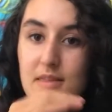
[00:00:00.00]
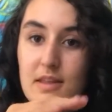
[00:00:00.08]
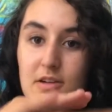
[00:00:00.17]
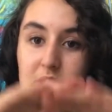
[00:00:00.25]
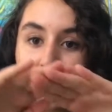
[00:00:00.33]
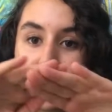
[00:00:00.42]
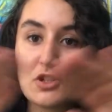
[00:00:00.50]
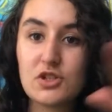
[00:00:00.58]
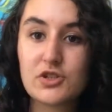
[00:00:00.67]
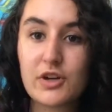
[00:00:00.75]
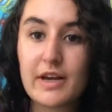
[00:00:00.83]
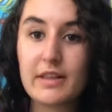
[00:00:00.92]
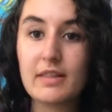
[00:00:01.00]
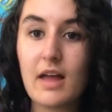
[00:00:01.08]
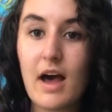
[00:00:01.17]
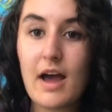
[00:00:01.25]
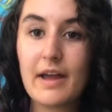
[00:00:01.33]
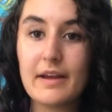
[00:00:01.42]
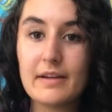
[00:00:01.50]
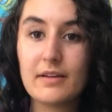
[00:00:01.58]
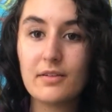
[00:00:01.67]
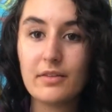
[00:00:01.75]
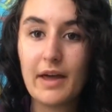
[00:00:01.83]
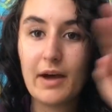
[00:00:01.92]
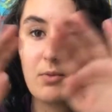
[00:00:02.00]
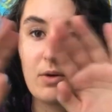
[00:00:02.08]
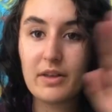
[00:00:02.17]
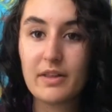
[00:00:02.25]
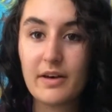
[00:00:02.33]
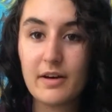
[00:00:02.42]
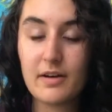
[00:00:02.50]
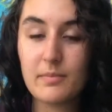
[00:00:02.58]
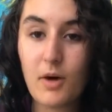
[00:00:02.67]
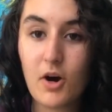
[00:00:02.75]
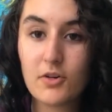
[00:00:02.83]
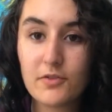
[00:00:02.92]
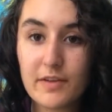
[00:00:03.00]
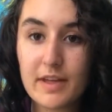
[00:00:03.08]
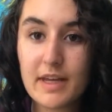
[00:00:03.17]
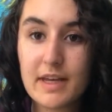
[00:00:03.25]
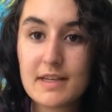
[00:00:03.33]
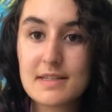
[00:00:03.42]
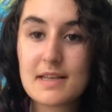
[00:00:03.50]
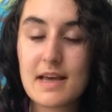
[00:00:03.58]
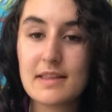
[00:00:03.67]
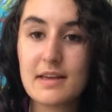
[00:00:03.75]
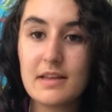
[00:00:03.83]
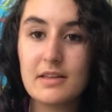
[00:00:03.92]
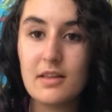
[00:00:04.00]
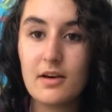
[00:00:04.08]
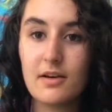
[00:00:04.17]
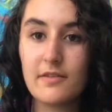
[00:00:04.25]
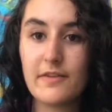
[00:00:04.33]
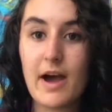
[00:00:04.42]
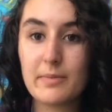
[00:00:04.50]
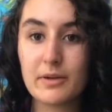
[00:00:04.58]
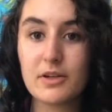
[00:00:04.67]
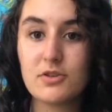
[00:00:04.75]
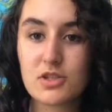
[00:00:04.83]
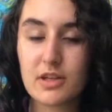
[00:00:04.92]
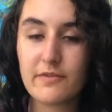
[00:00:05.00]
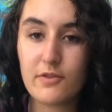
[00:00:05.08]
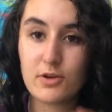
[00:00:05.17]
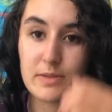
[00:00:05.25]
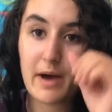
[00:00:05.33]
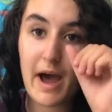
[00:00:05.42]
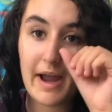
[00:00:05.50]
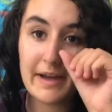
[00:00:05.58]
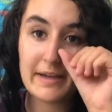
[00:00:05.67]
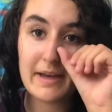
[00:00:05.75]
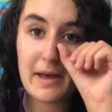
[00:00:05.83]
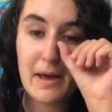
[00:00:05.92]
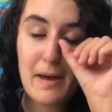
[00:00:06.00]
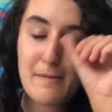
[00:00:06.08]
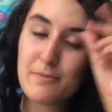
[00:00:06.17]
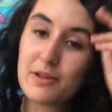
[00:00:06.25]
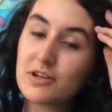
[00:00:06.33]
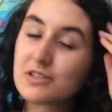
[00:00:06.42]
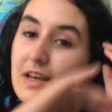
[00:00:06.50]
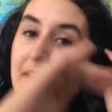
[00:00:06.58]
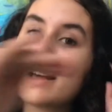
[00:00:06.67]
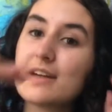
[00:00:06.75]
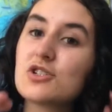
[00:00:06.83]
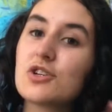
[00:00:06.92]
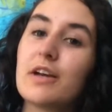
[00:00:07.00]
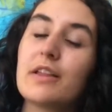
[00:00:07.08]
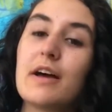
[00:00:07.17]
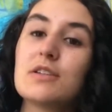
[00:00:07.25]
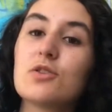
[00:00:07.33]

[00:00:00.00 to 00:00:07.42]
there's like a straight line like where the monofin is, and then the fabric usually flows behind it, but there's like that straight line.